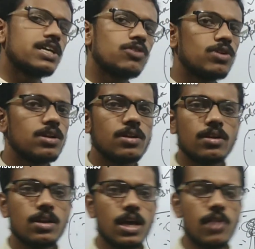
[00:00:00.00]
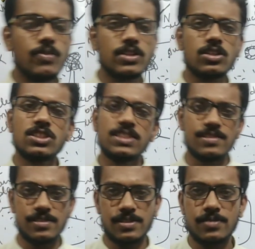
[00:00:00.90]
DNA will having the
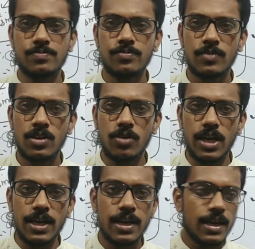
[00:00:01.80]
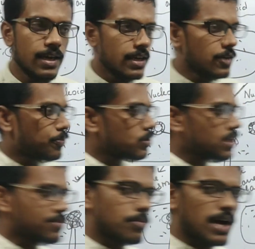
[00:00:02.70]
genes. Okay, it
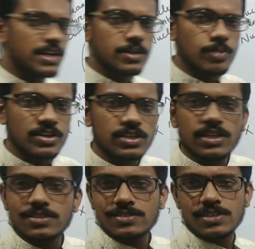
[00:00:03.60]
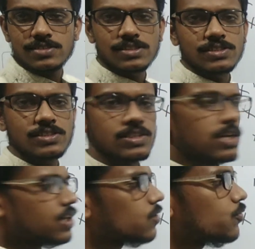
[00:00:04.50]
possesses some antibiotic resistance genes.
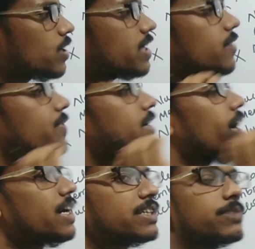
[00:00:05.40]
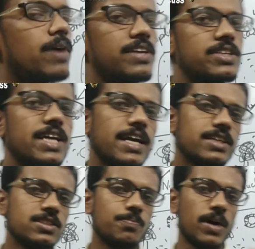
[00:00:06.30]
If we are giving antibiotic
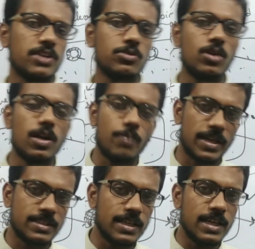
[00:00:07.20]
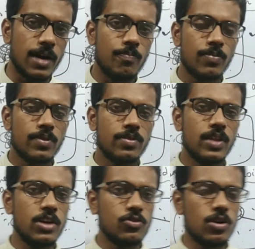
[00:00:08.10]
against a particular bacteria,
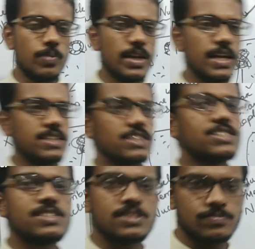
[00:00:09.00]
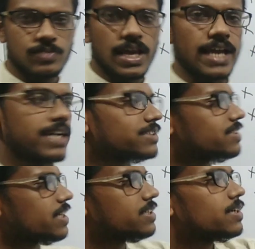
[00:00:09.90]
then it will be resist against
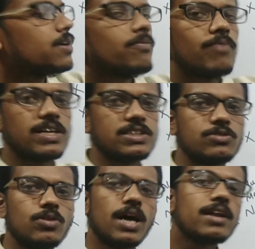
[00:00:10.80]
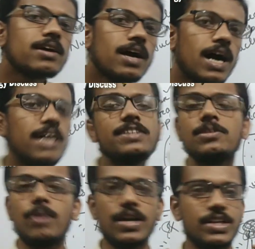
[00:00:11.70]
that particular
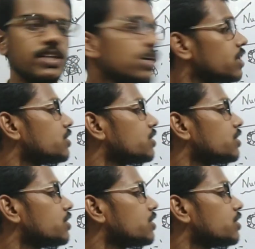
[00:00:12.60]
antibiotic